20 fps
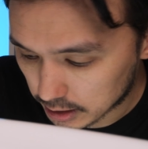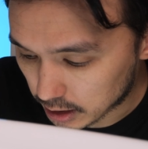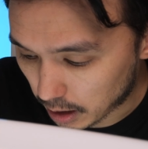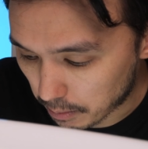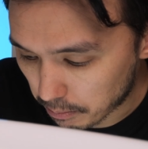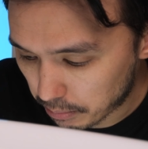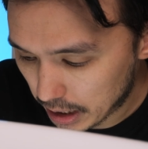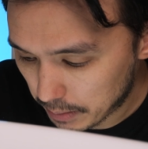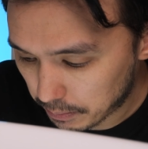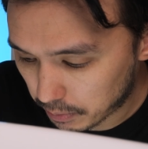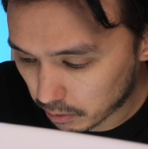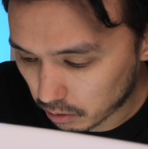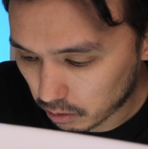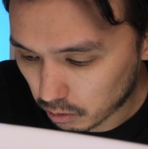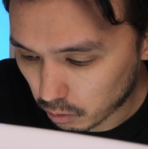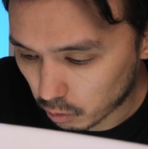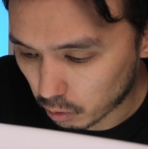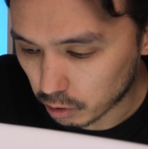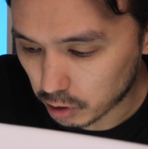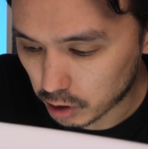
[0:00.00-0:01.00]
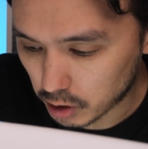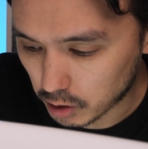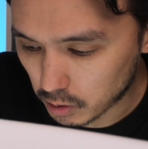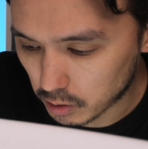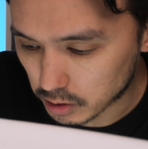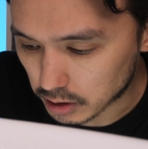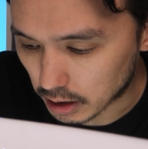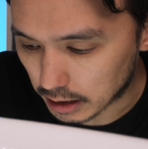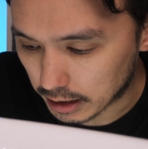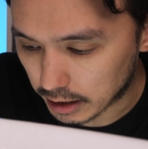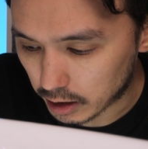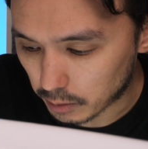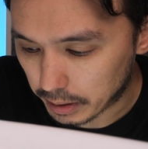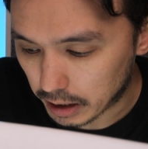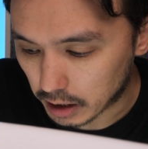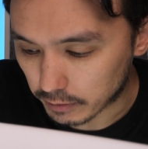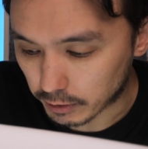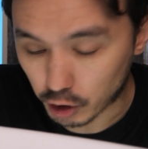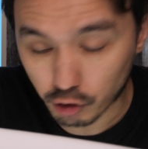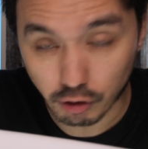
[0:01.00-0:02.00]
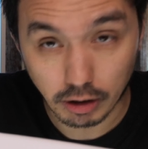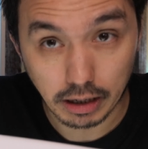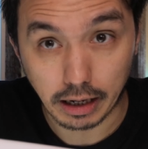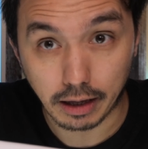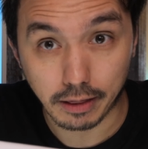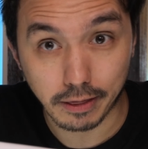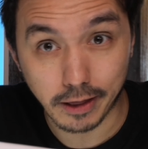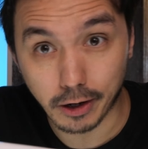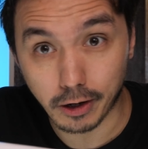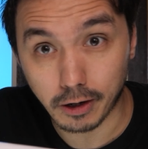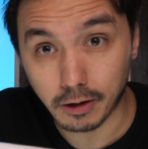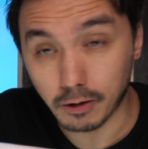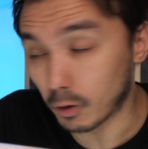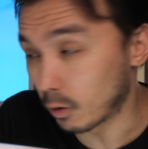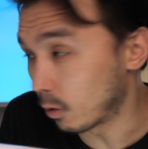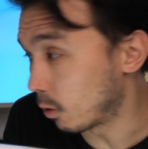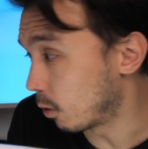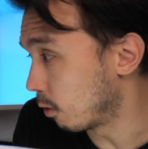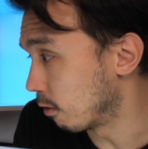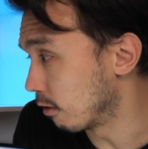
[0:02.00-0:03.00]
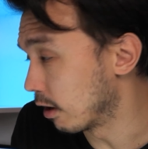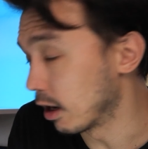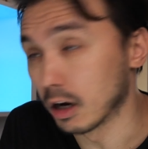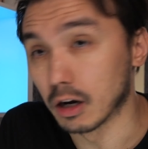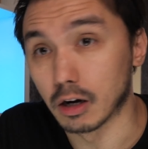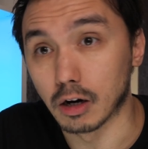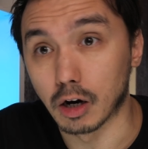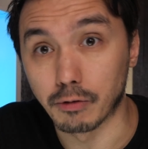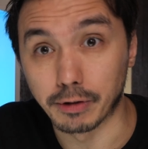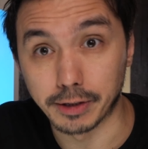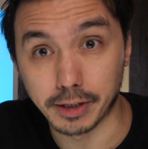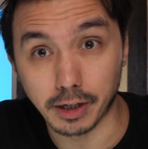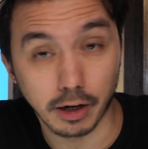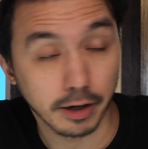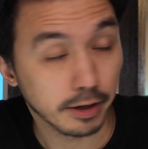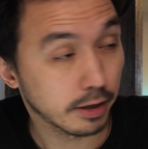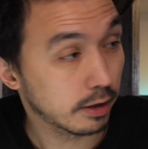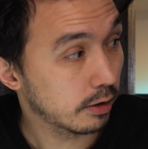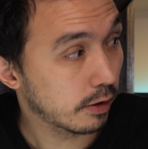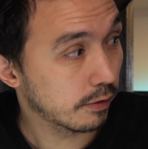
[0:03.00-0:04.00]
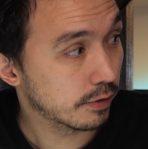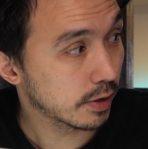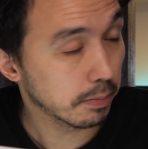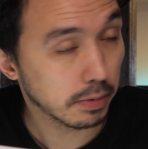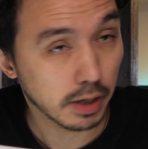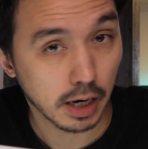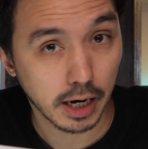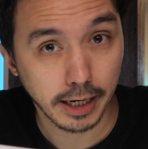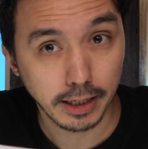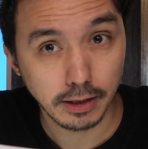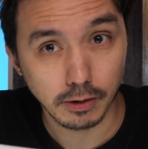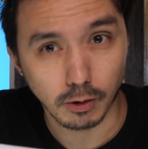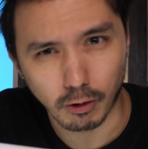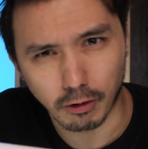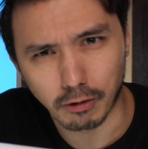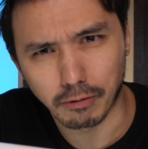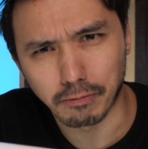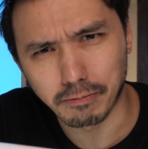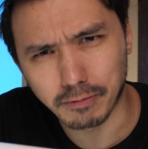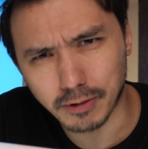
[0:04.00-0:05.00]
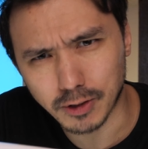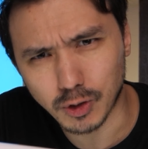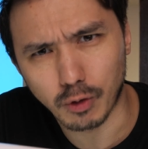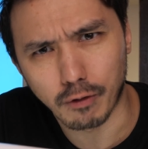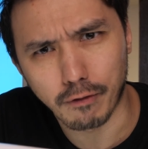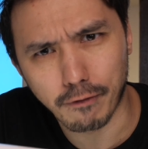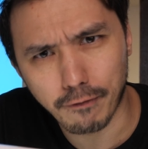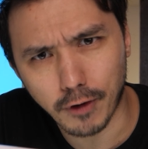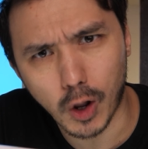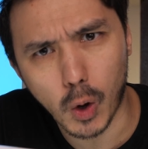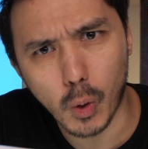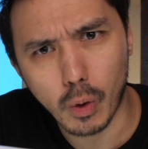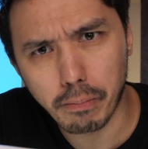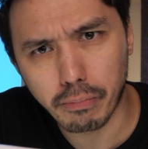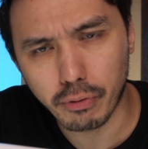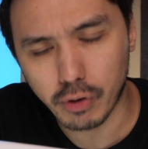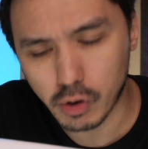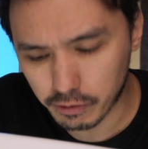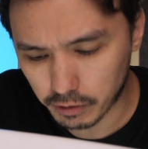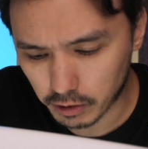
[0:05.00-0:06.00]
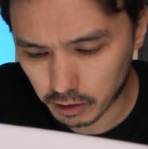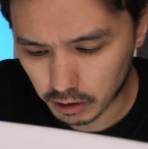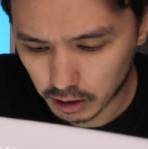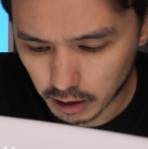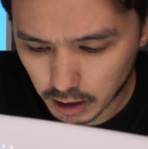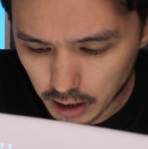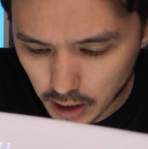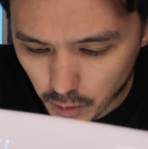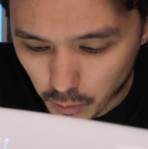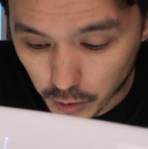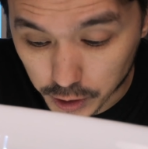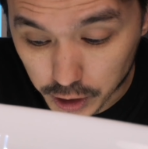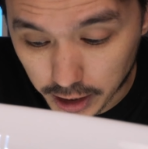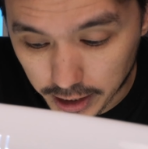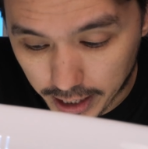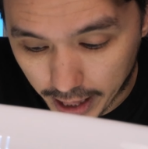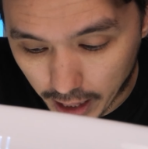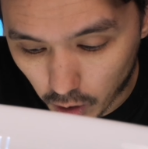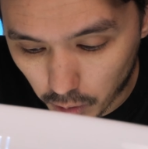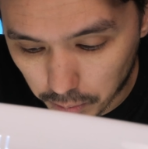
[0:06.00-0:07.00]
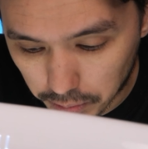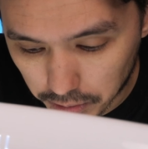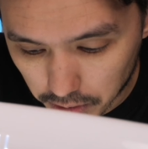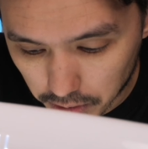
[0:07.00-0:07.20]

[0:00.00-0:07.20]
Some people will use a little bit of acrylic thinner or a retarder of some kind, or a sort of flow improver, which can help.